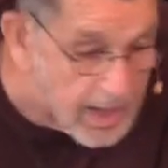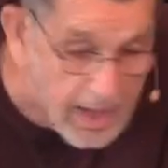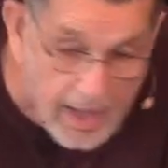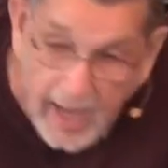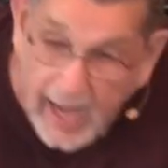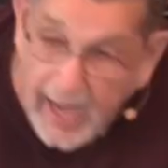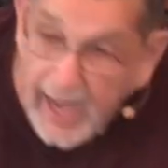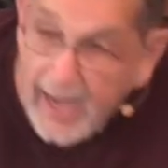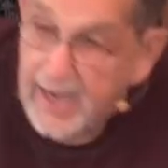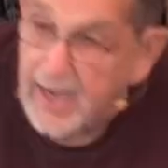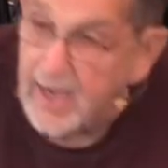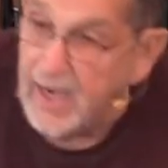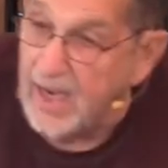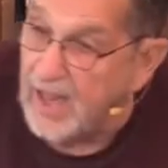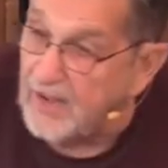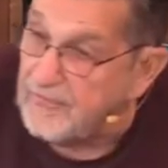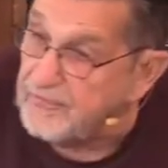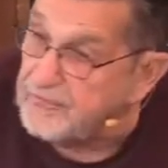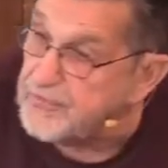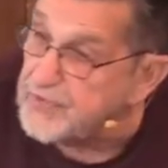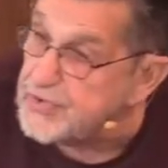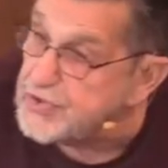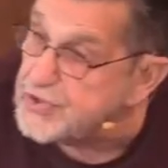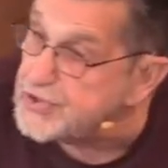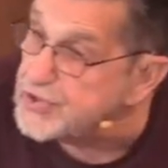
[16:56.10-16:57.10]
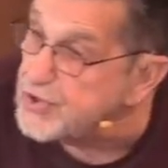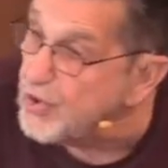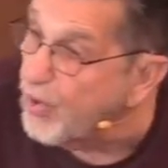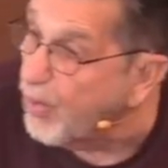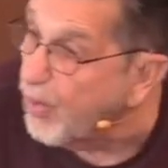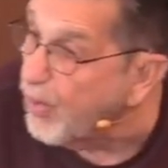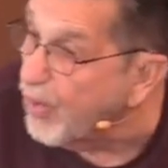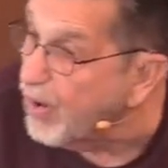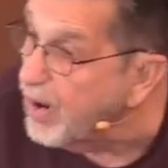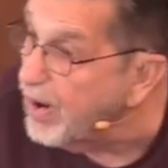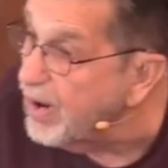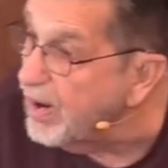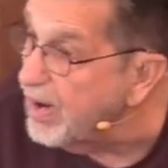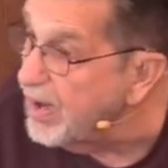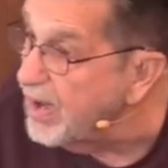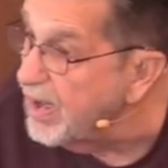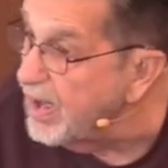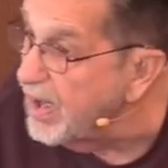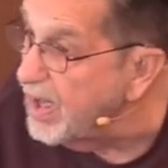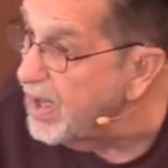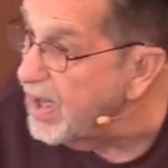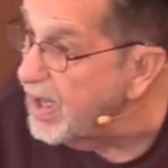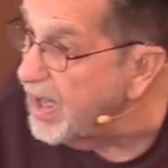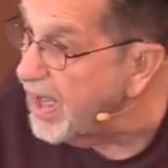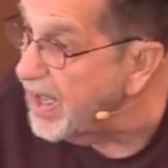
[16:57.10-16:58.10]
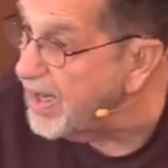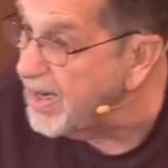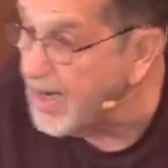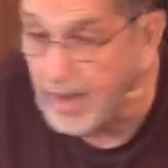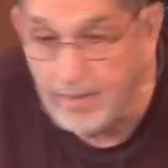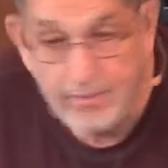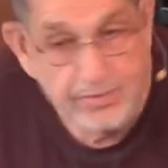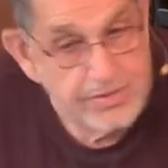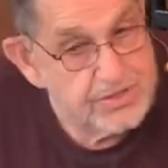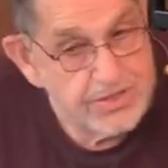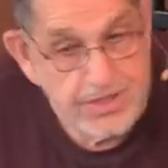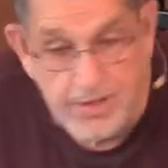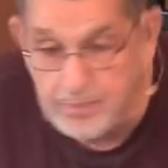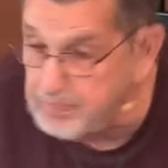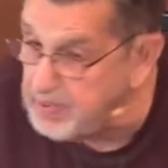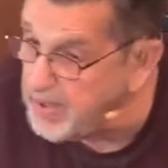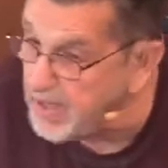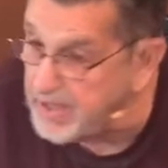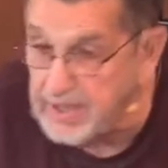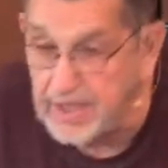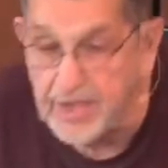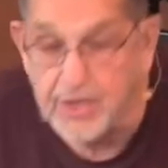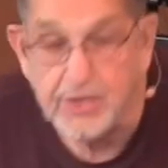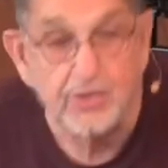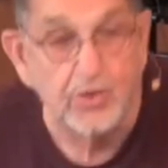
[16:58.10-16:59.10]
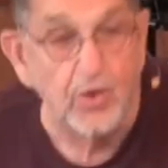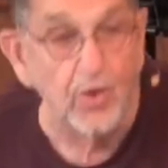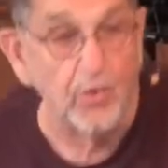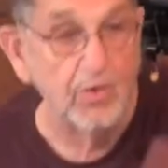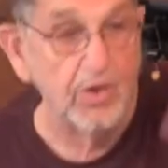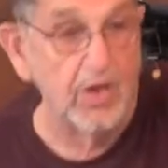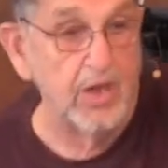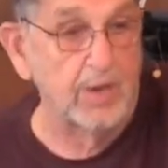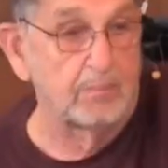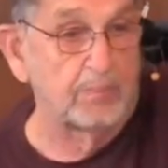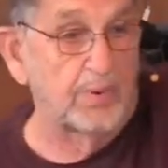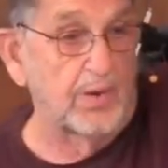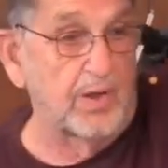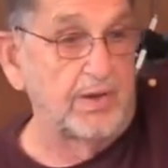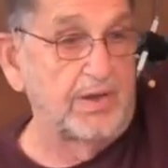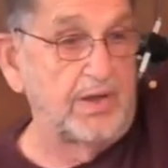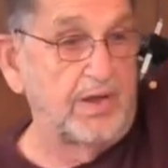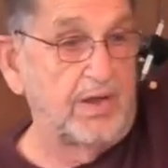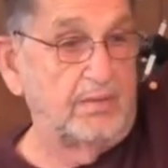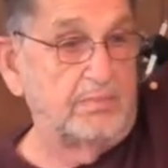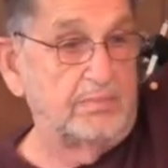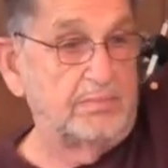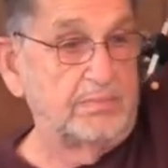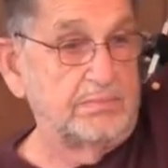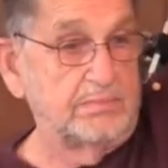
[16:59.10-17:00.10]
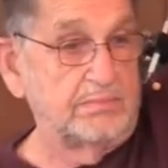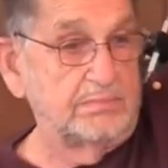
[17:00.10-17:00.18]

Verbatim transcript: I left the shore and I was depending totally upon him.